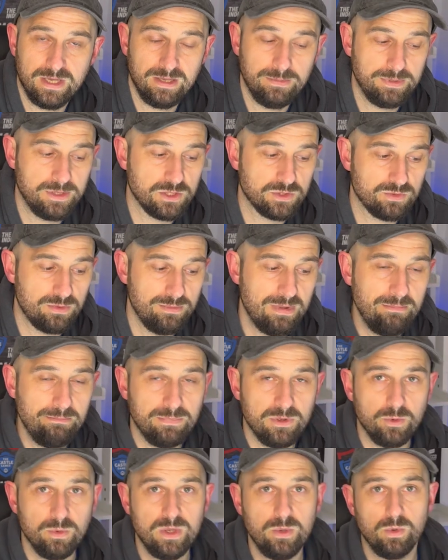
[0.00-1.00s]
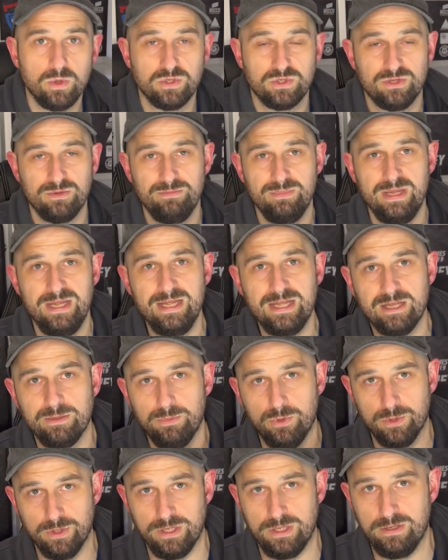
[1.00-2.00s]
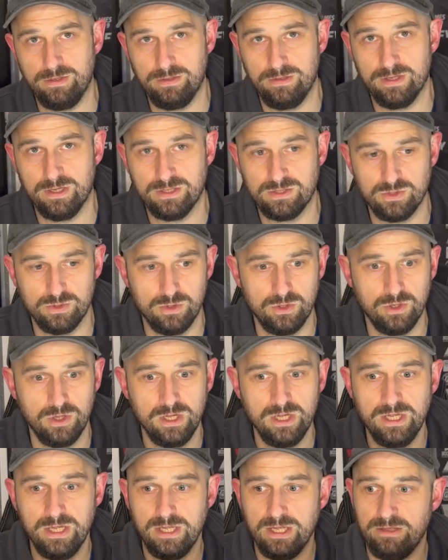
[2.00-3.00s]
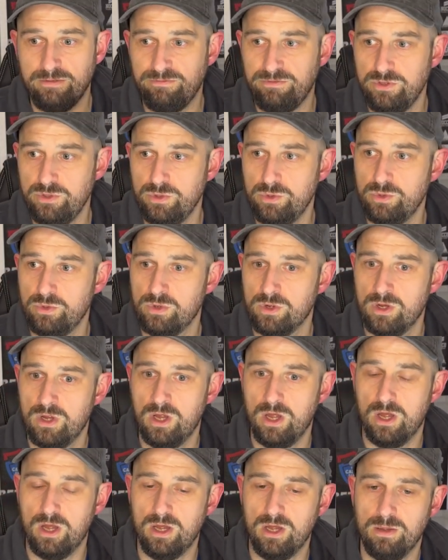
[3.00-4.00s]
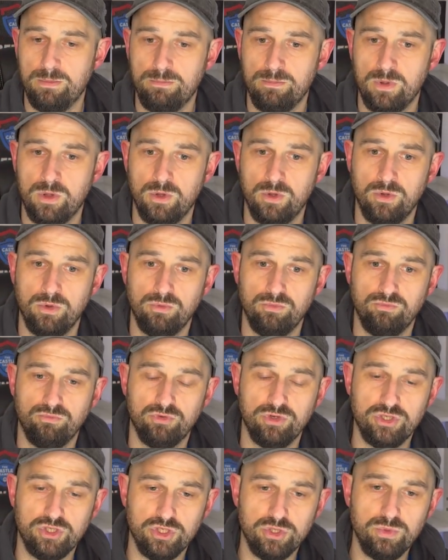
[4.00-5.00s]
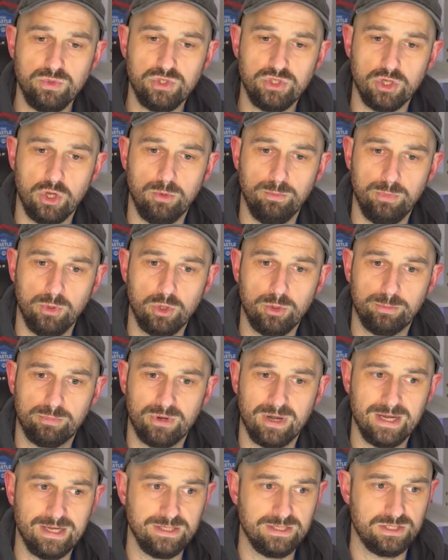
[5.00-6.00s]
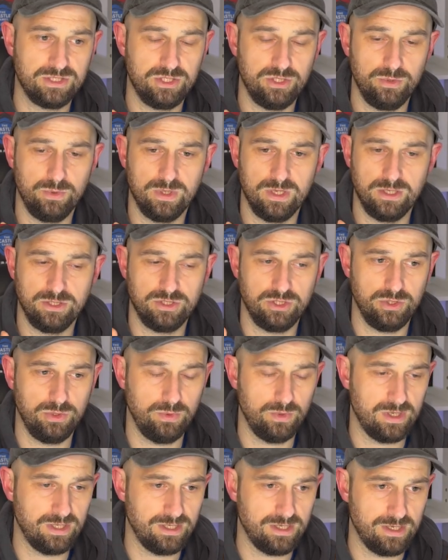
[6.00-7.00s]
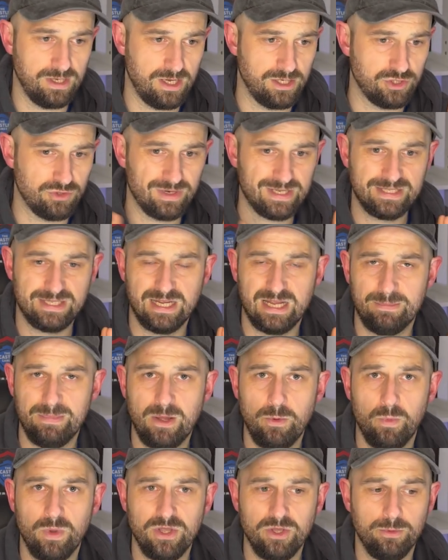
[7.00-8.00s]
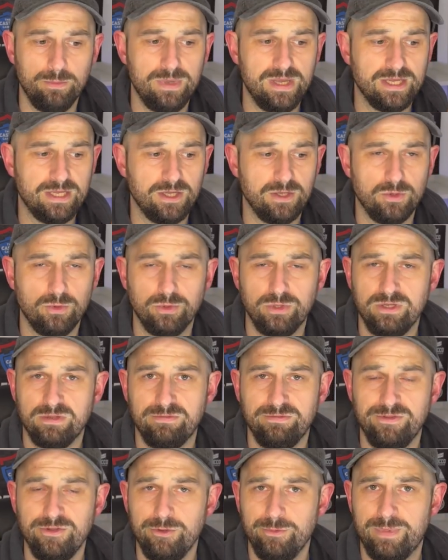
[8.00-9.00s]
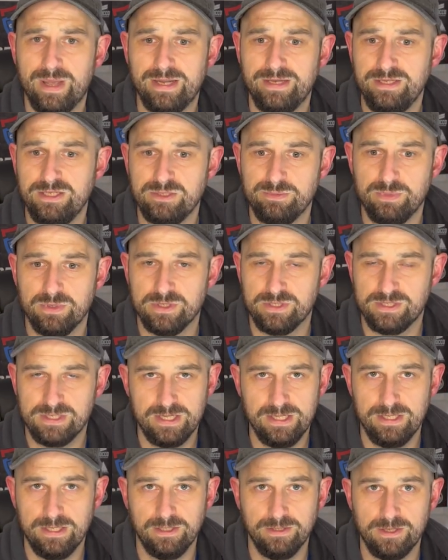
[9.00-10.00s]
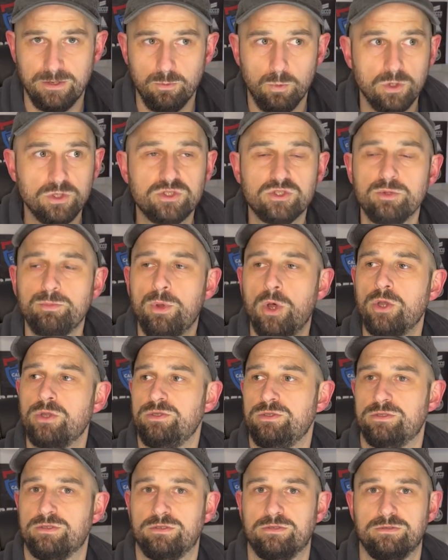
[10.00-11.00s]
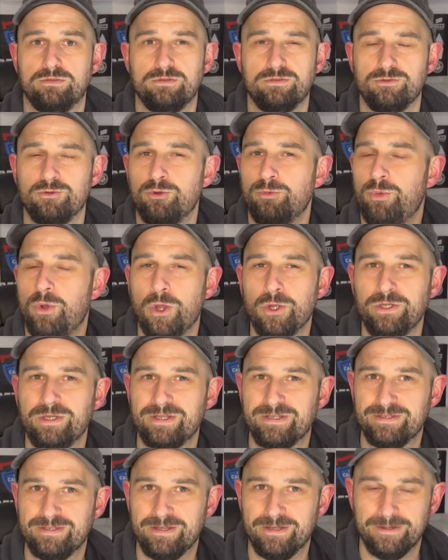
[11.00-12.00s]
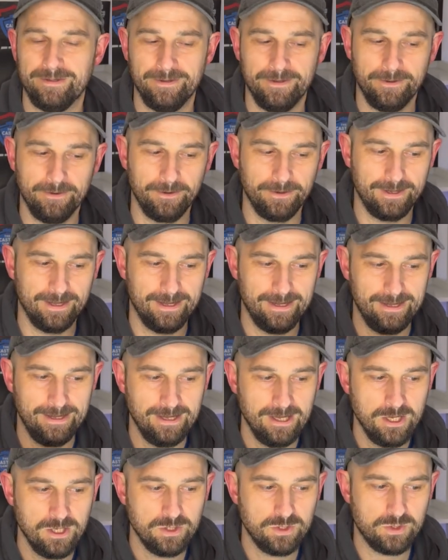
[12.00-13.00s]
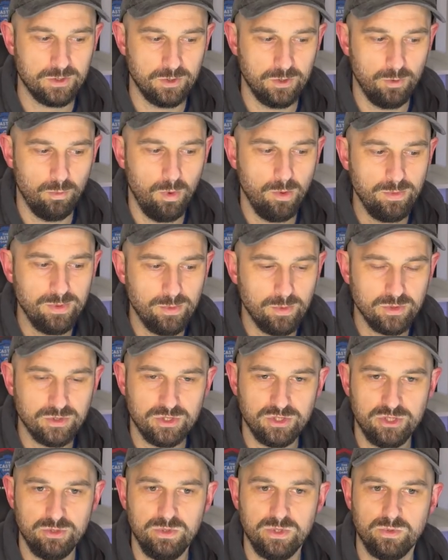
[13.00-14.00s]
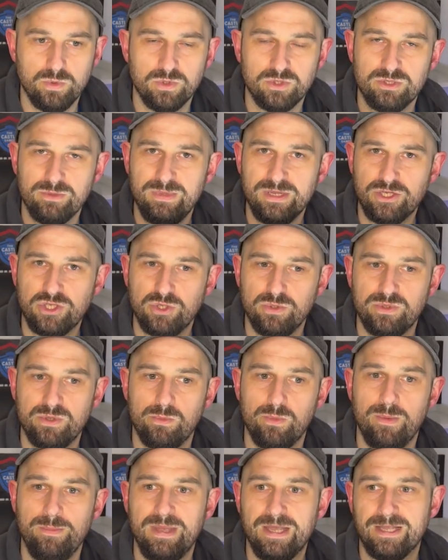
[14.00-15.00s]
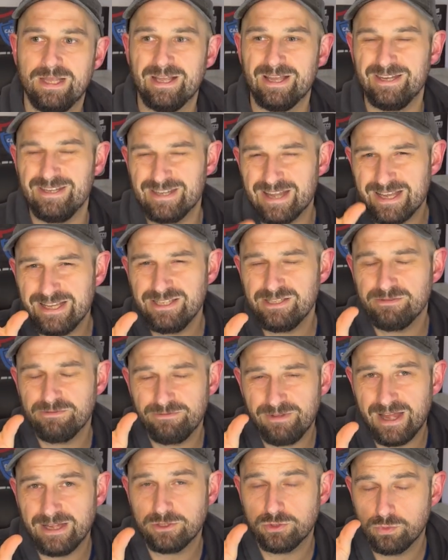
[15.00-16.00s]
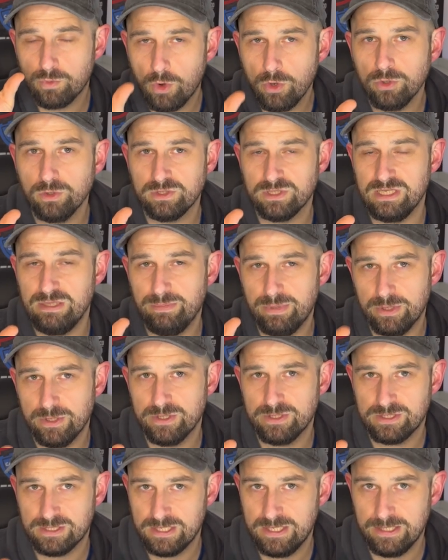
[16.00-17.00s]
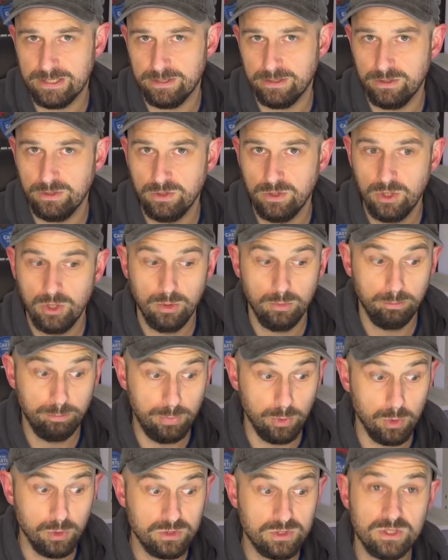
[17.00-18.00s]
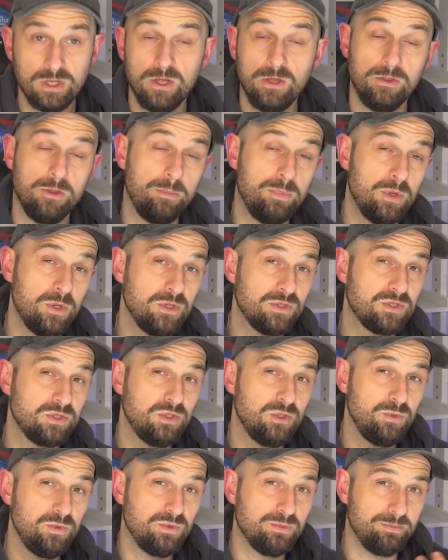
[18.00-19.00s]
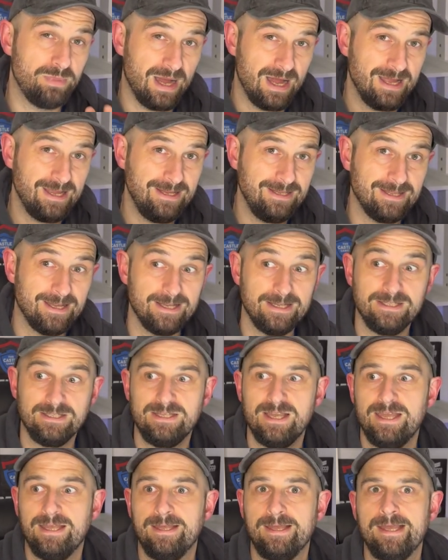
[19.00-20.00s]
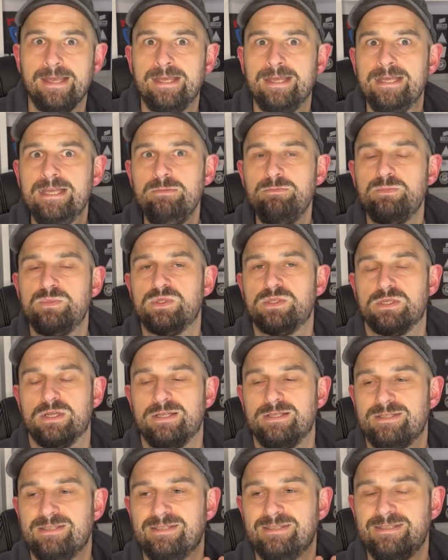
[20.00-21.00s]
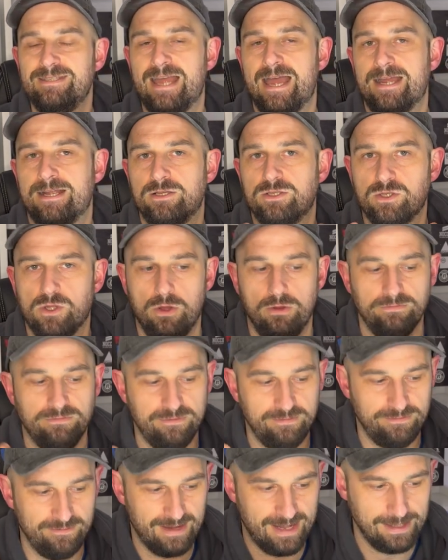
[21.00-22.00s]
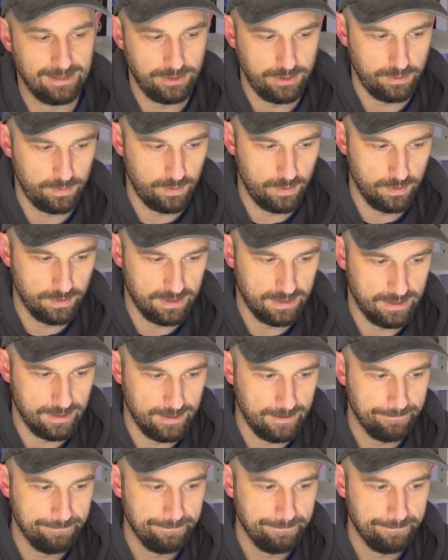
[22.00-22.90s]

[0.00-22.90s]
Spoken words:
because remember, we want to make money. Yeah, so if you reduce your book price to a drastic amount where you're making only a few pennies per sale, then what's the point? There's no point, is there? Okay, so what we want to do is we want to make sure that we're making a nice fat royalty per sale, but the person who's buying that is getting heaps and stacks of value, okay?